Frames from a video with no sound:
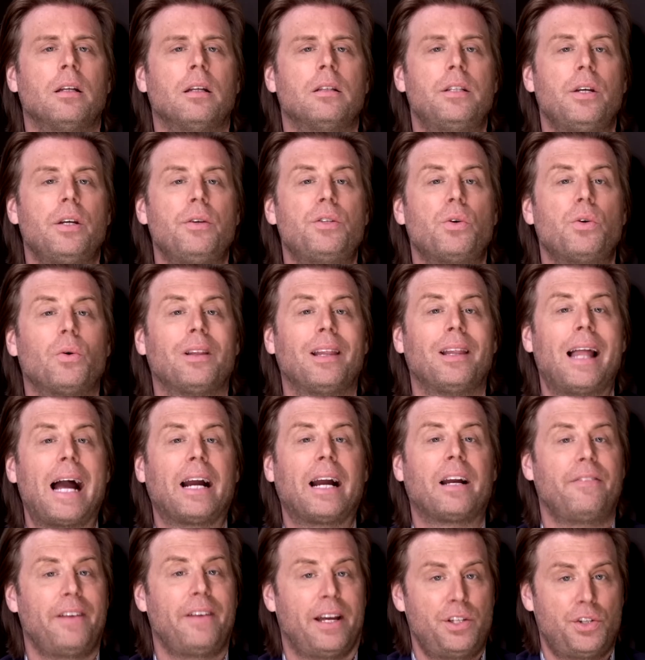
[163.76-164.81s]
due to a lack
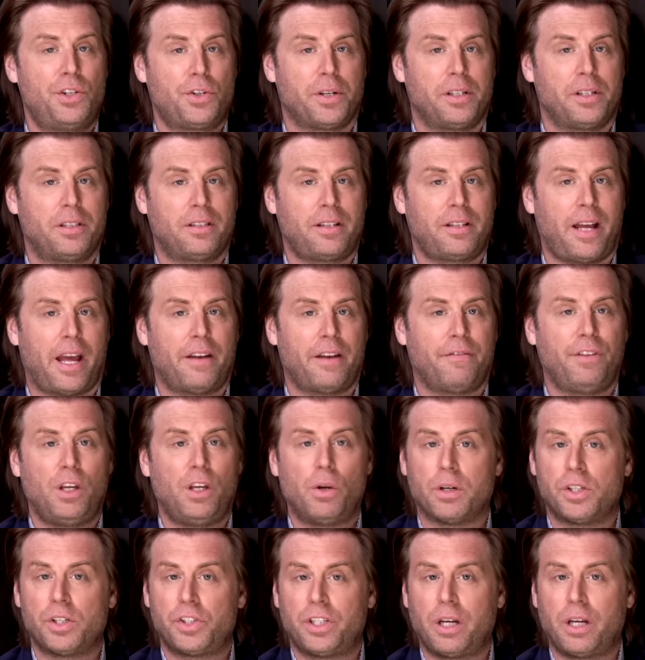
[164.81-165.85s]
of interest and
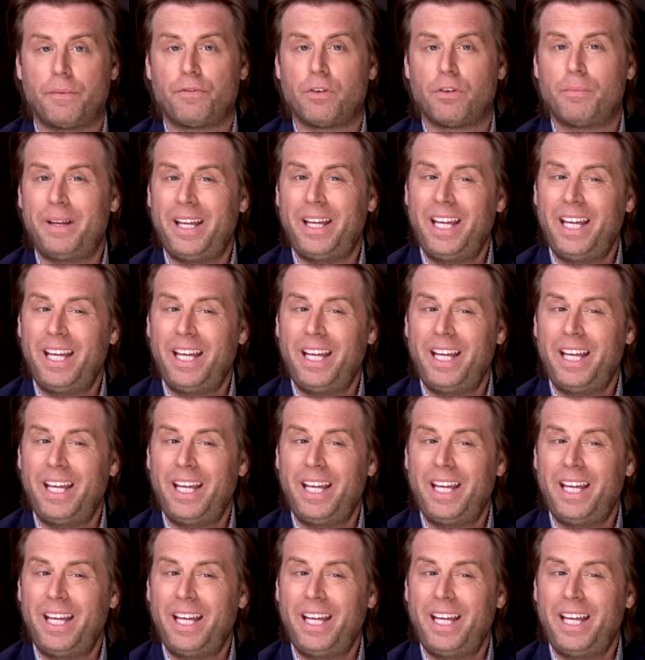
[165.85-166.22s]
viewership from